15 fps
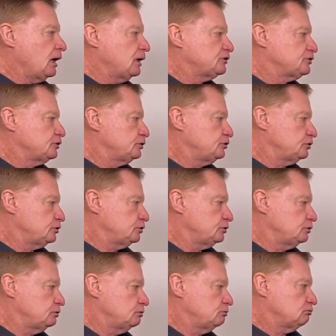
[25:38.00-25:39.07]
to
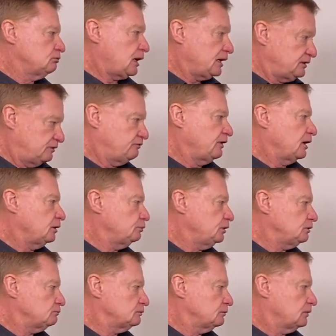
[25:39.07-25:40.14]
do a development.